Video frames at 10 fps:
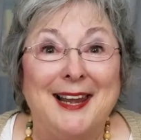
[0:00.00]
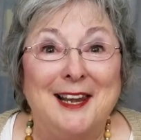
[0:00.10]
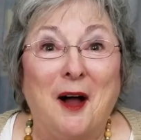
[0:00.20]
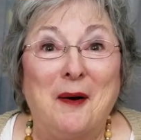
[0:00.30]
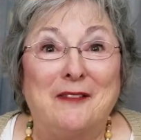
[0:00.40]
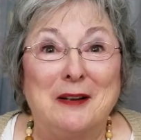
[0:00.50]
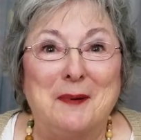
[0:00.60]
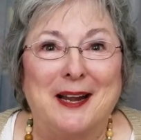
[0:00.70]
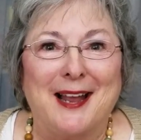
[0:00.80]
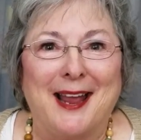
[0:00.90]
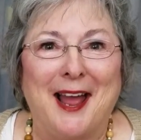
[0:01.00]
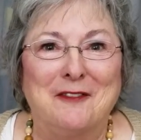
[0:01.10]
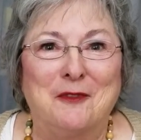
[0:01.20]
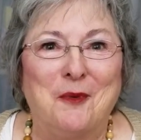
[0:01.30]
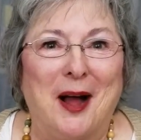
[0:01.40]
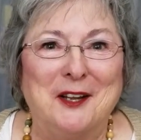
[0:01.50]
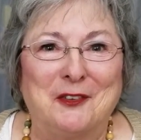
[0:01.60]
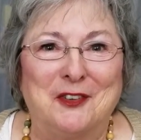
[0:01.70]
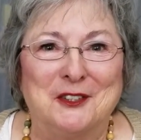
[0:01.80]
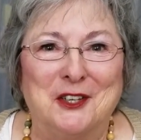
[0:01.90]
Hello, everybody. I have
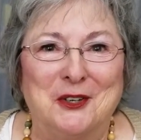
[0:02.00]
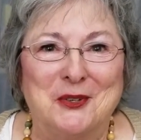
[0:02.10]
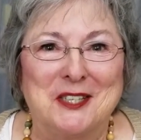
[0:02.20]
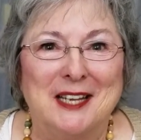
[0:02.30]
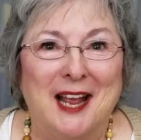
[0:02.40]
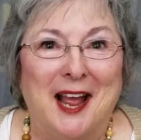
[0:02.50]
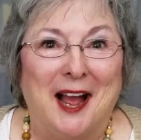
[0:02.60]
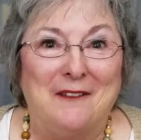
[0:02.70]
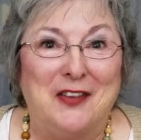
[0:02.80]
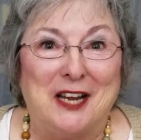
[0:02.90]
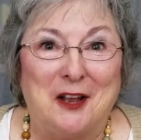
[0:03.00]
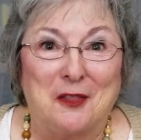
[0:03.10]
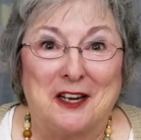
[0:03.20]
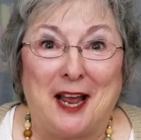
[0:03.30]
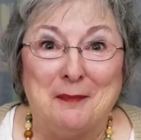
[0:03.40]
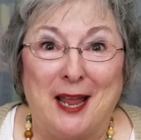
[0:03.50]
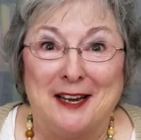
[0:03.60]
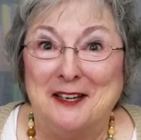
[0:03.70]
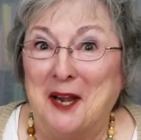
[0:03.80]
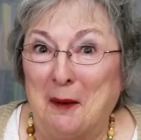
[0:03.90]
wonderful news. A video that I made
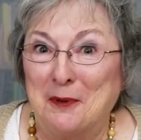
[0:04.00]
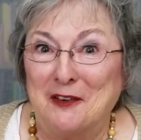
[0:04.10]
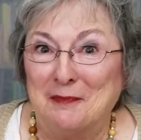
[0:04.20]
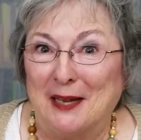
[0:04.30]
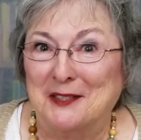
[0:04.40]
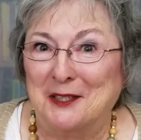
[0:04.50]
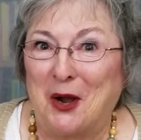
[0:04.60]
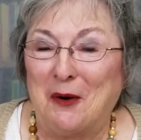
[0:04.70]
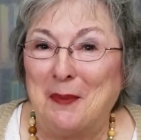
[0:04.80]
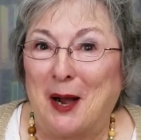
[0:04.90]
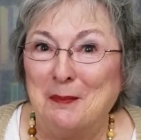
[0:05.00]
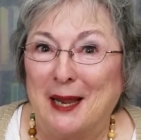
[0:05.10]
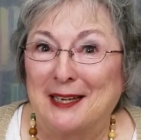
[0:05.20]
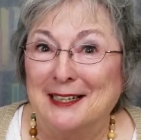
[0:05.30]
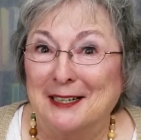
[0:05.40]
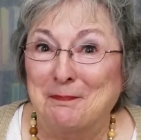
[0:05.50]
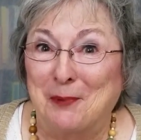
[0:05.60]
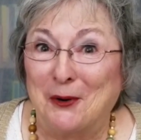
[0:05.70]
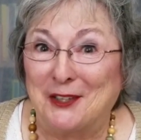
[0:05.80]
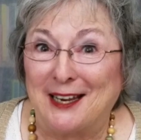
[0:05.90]
a number of months ago about making a
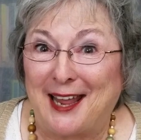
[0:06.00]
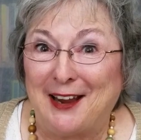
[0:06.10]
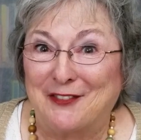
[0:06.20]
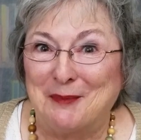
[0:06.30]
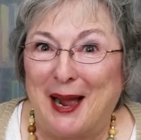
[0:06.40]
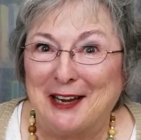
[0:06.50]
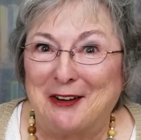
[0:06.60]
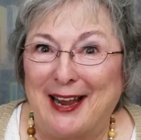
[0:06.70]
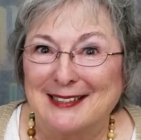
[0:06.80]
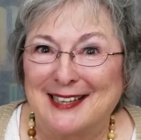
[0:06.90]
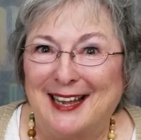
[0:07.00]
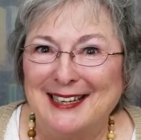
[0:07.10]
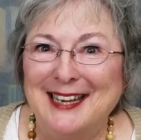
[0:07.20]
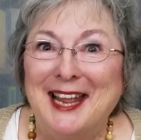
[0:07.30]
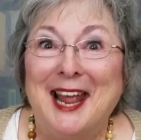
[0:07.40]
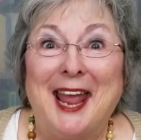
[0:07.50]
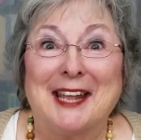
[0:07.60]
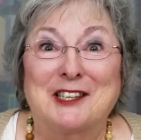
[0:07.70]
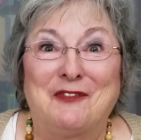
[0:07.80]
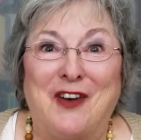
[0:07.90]
birthday cake for my grandson,
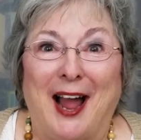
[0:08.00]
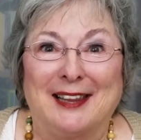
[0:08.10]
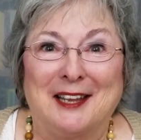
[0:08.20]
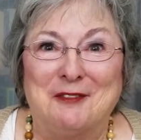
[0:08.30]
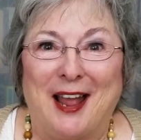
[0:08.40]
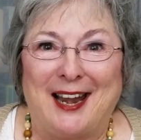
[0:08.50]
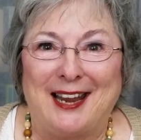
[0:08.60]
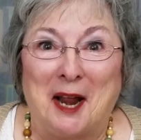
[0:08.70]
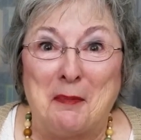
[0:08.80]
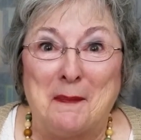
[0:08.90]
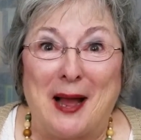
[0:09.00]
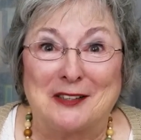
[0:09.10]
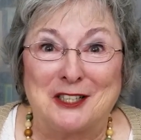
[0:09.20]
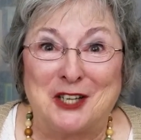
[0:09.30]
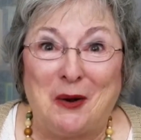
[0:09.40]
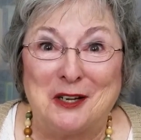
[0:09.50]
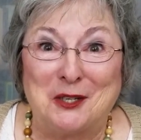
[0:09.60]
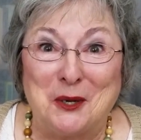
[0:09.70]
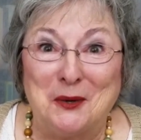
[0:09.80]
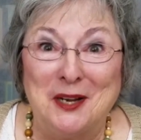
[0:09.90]
it's finally ready, and I'm about to show it
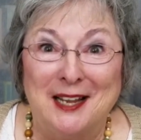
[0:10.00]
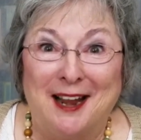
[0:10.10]
to you.